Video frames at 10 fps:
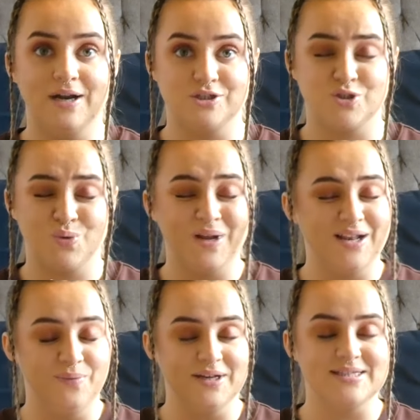I just
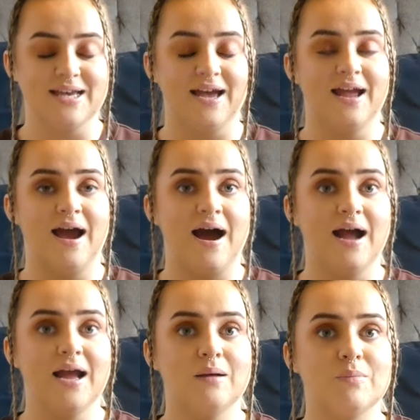quickly want to say
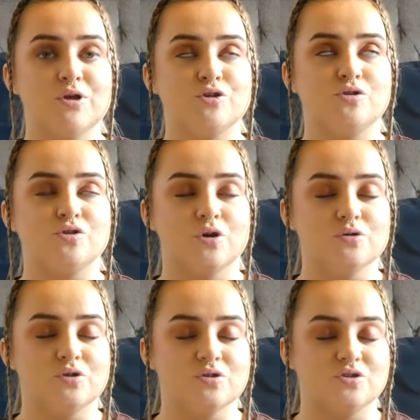I am so,
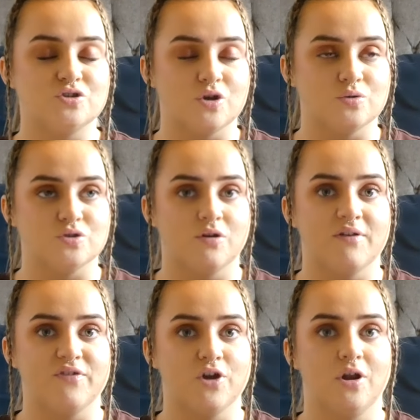so, so
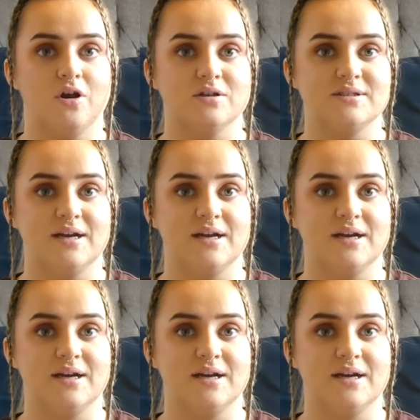sorry for your loss.